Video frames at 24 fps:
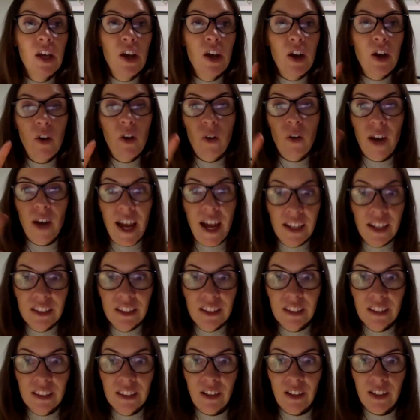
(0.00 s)
Or
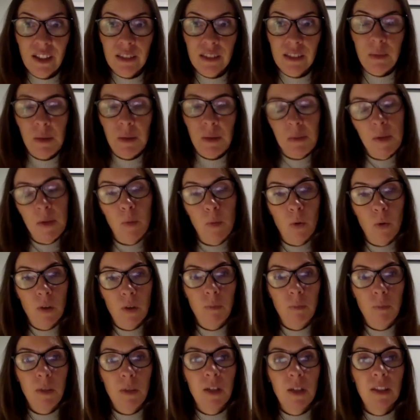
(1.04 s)
exercise might be one
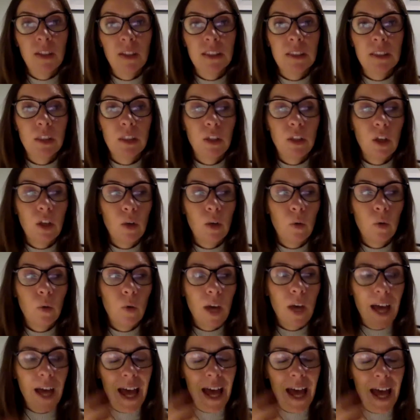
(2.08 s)
because, you know,
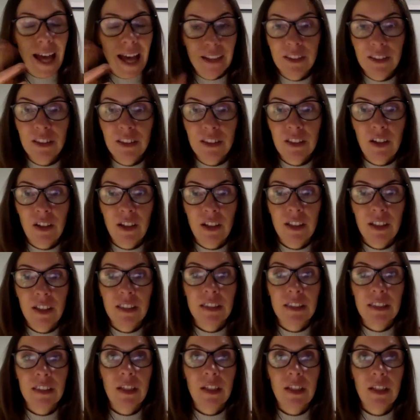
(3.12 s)
exercise
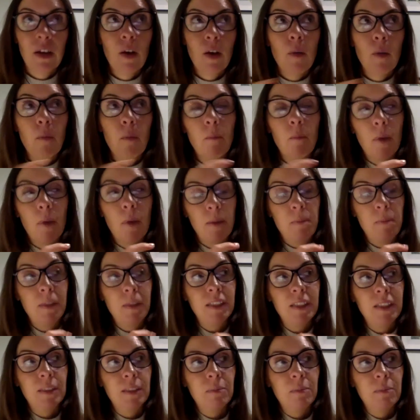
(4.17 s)
might be
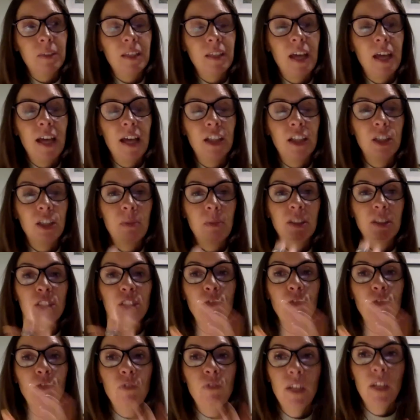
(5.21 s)
something that actually makes you
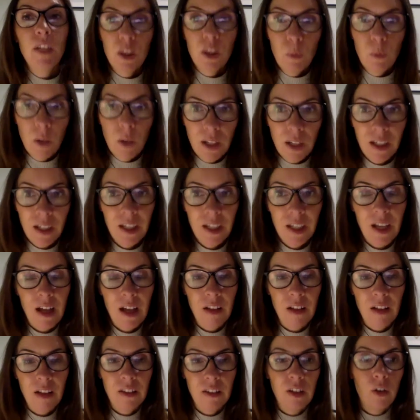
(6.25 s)
feel like you want to eat
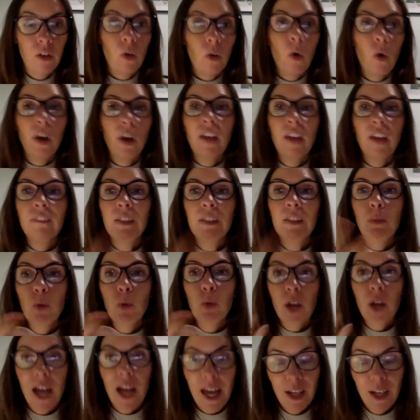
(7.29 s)
healthier or gives you
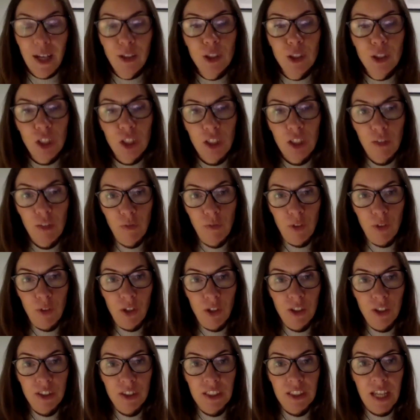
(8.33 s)
more energy for
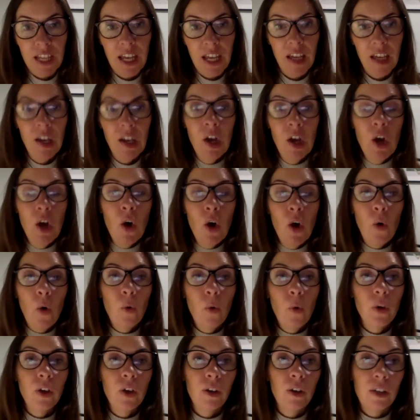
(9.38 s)
your day or
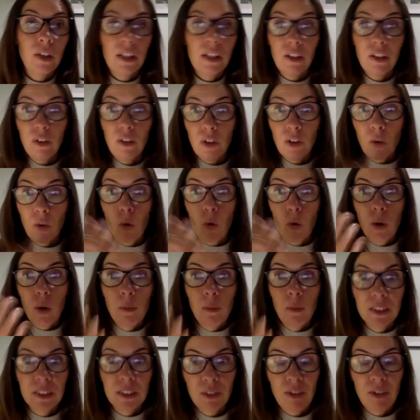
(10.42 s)
your you know your
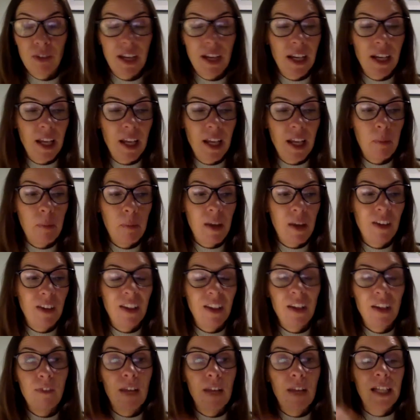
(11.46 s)
hormones are regulated better that you
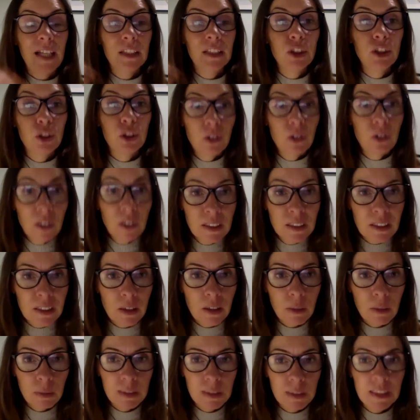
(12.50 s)
have less sugar
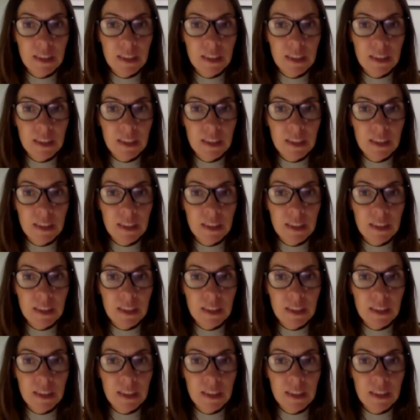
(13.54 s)
slumps